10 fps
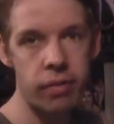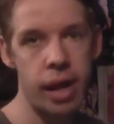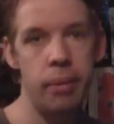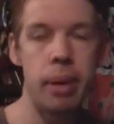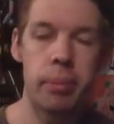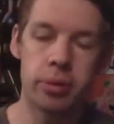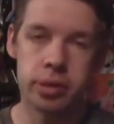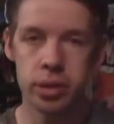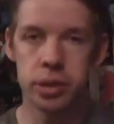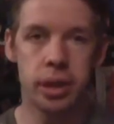of anime
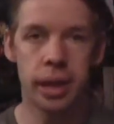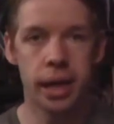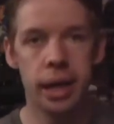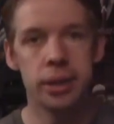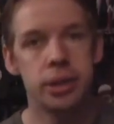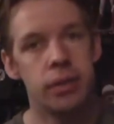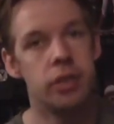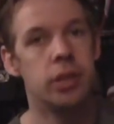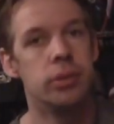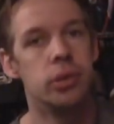posters and all that kind of stuff,
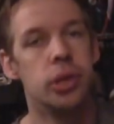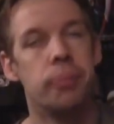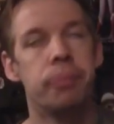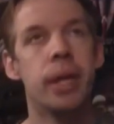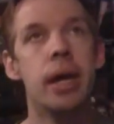too, so.